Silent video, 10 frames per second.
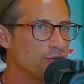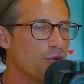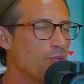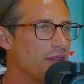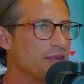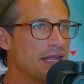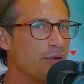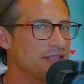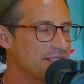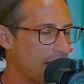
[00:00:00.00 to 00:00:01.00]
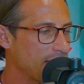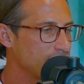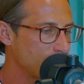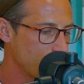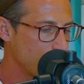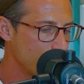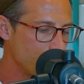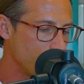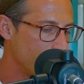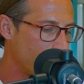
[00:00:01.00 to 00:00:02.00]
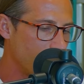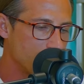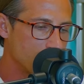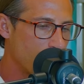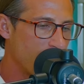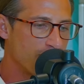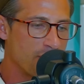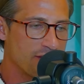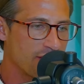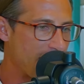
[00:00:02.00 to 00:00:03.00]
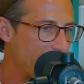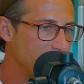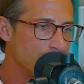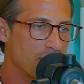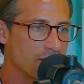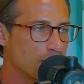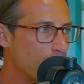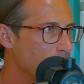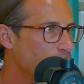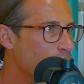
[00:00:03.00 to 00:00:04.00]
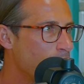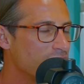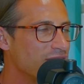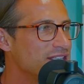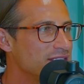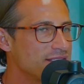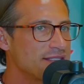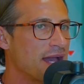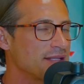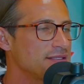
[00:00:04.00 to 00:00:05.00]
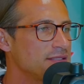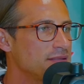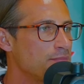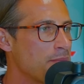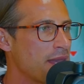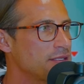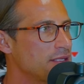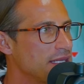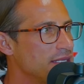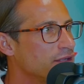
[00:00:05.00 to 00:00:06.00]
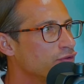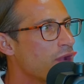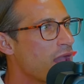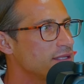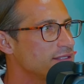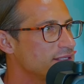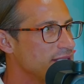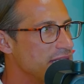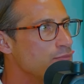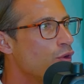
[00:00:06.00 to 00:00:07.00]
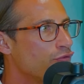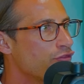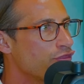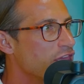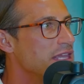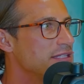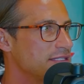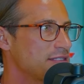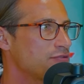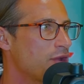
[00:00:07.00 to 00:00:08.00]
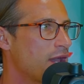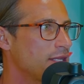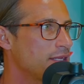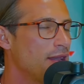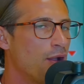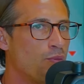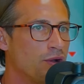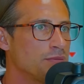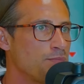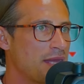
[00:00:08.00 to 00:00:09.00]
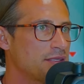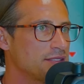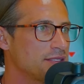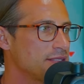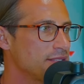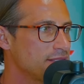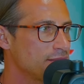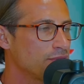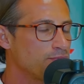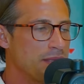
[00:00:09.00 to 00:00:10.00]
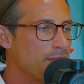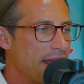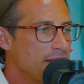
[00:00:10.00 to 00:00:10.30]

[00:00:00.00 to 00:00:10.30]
So whether now it takes you, you know, 12 months, 18 months, 24 months, it doesn't matter in the grand scheme of things, mm-hmm. right? Mm-hmm. What matters is, and this is what people